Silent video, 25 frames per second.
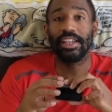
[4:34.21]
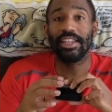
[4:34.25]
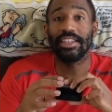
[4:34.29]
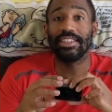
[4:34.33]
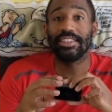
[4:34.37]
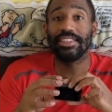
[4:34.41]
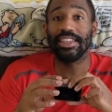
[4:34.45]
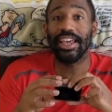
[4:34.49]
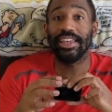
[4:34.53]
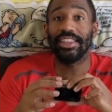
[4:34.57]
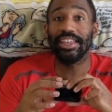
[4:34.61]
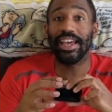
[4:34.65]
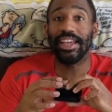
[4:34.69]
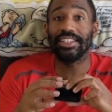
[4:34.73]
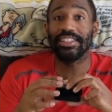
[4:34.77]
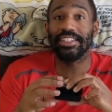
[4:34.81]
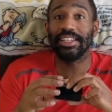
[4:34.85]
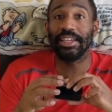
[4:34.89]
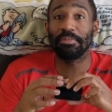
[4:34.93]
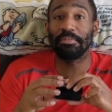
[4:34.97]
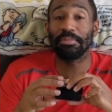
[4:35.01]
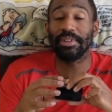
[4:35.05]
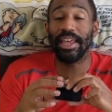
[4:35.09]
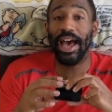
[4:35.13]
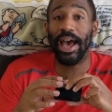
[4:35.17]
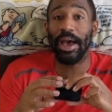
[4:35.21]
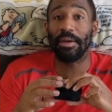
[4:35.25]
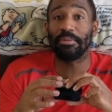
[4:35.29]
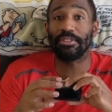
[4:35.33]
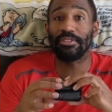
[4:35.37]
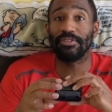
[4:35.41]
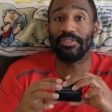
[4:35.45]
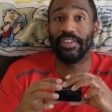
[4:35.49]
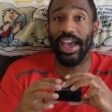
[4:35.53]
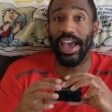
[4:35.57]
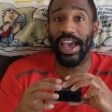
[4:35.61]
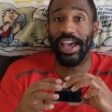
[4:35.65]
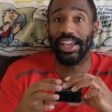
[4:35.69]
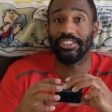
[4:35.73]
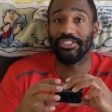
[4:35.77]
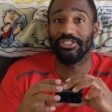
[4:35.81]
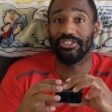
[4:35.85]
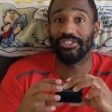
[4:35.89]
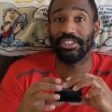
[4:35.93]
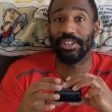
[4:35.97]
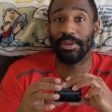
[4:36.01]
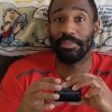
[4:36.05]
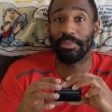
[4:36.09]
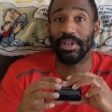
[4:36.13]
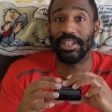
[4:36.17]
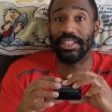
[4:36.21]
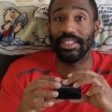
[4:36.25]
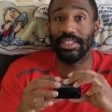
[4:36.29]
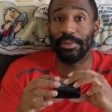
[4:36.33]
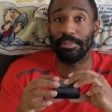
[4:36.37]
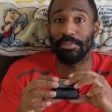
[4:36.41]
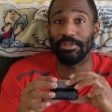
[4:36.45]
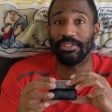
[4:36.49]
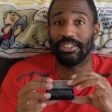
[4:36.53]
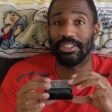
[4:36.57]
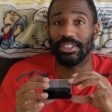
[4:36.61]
Say that 10 times fast. Chip clip,